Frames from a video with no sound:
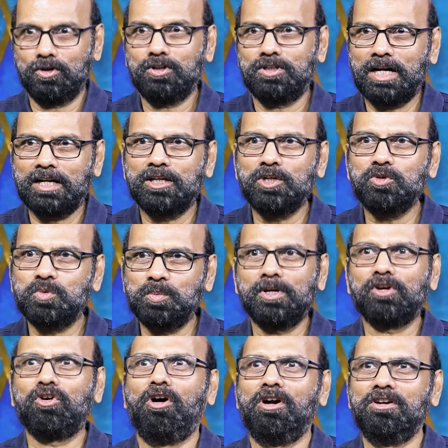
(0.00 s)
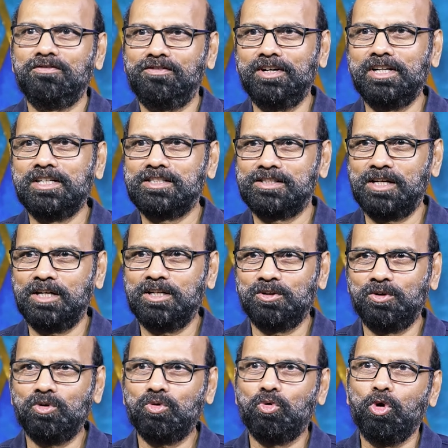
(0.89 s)
So that gives me confidence that,
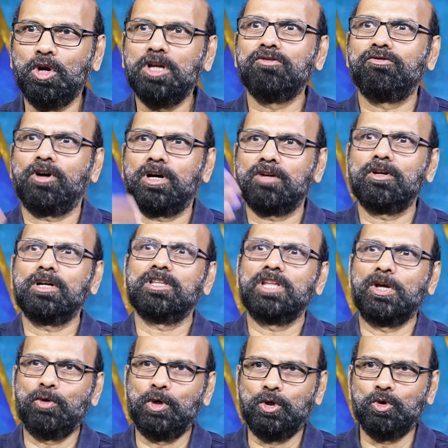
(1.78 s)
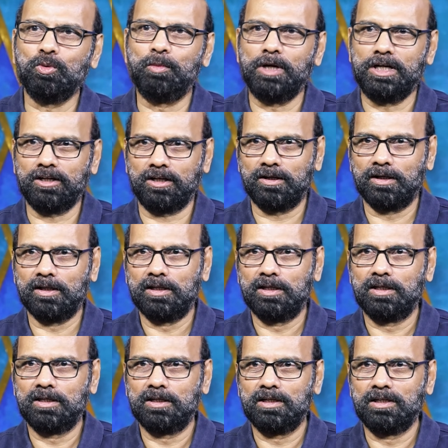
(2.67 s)
you know, going forward, they will do better.
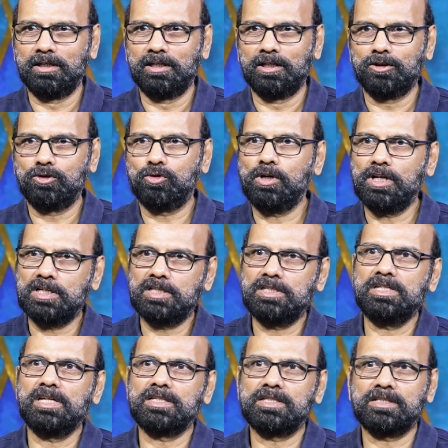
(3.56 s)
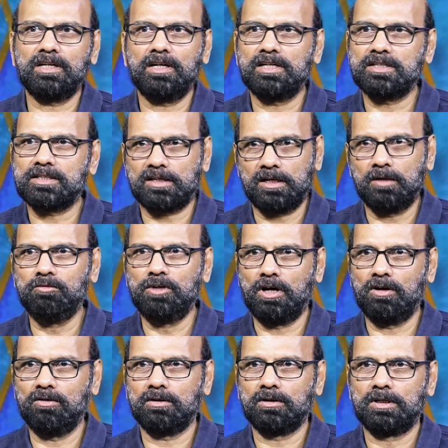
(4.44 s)
Today, G H C L has come
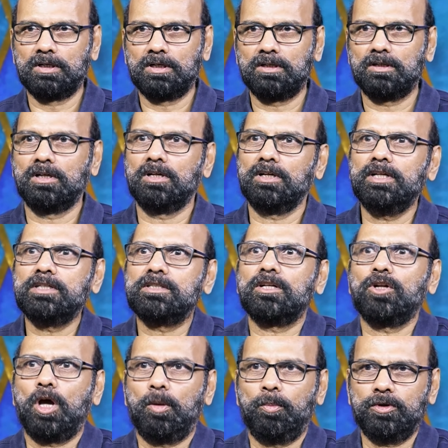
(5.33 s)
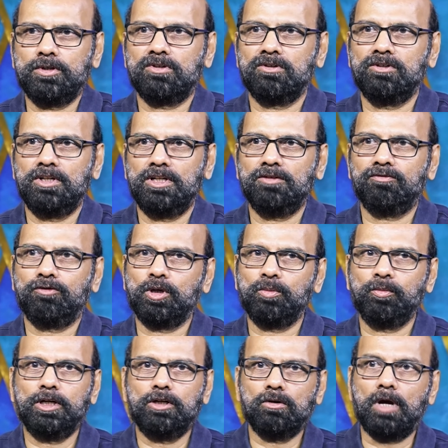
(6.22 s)
down. It's an opportunity for
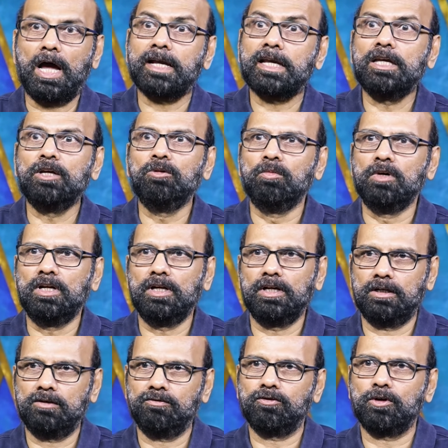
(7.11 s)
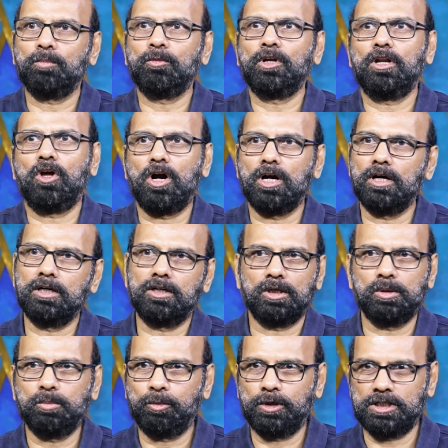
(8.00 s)
me to accumulate from a longer
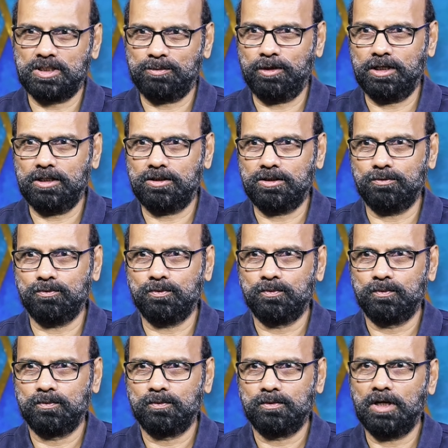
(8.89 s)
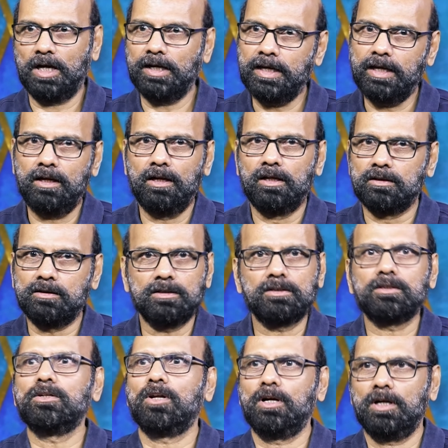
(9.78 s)
term perspective. Again,
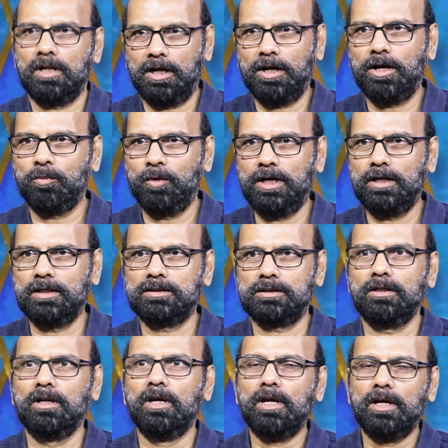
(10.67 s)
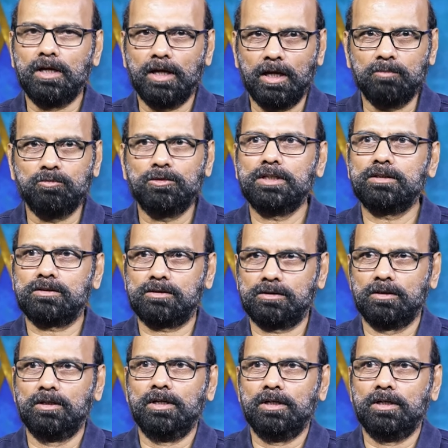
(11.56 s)
this is not a recommendation. I'm just